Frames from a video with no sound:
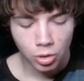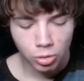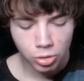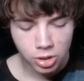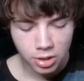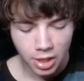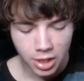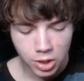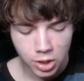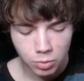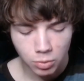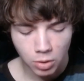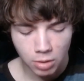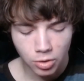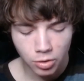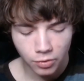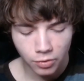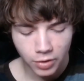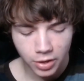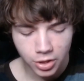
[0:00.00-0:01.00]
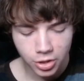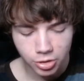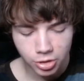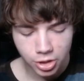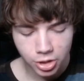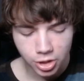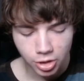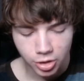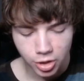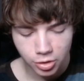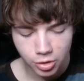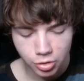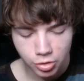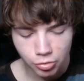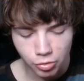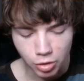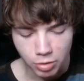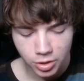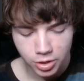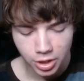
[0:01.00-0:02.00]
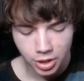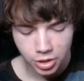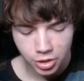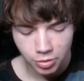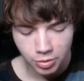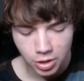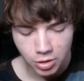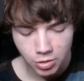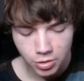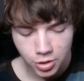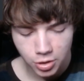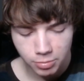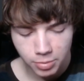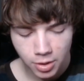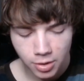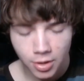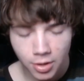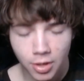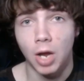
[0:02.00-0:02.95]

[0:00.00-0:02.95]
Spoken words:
Who/what motivated you to start streaming/doing YouTube?